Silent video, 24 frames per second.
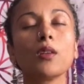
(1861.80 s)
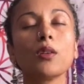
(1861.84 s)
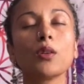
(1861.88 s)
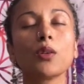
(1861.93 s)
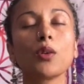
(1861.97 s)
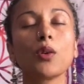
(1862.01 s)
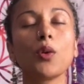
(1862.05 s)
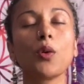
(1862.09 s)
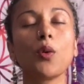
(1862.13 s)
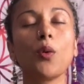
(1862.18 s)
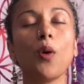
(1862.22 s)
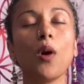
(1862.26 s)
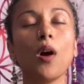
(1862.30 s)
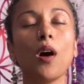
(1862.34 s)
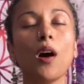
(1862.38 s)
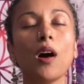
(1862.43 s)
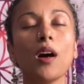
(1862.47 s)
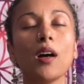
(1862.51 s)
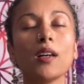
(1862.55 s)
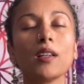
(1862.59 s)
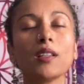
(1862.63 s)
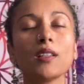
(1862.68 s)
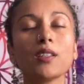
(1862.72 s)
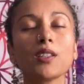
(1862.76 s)

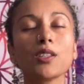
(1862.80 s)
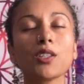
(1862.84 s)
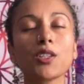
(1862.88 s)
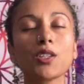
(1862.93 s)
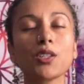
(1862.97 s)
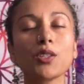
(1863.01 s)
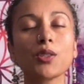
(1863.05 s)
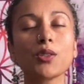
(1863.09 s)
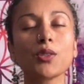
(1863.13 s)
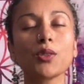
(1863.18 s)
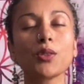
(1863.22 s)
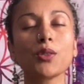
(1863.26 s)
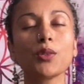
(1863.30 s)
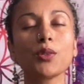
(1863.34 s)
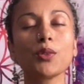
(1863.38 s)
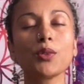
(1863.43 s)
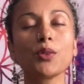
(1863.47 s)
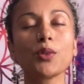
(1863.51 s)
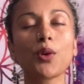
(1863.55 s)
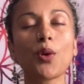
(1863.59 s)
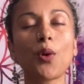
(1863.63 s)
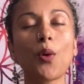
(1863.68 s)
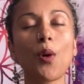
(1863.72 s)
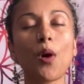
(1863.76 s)
Quan Shu,
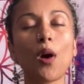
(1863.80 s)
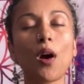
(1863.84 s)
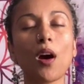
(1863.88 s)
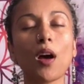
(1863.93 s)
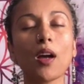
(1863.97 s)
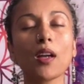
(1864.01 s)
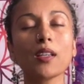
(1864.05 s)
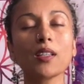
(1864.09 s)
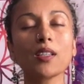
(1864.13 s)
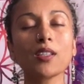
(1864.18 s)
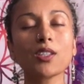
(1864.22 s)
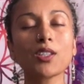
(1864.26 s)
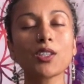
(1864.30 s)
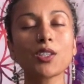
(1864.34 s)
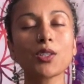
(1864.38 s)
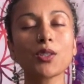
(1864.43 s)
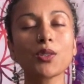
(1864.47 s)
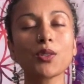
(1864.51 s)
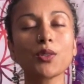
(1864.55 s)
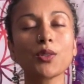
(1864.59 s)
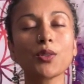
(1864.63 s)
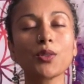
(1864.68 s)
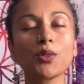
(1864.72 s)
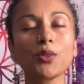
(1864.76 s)
Quan
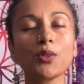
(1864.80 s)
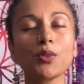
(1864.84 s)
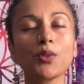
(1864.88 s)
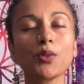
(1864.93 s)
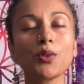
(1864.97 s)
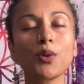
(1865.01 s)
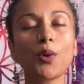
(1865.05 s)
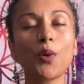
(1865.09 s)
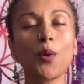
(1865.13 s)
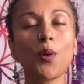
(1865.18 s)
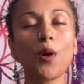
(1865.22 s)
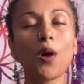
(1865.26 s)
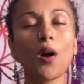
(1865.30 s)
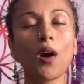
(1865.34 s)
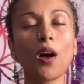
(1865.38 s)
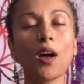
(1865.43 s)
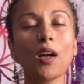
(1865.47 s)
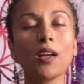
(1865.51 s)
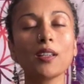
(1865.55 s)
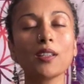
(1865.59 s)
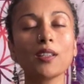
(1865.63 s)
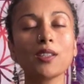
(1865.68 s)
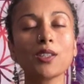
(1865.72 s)
Shu, Quan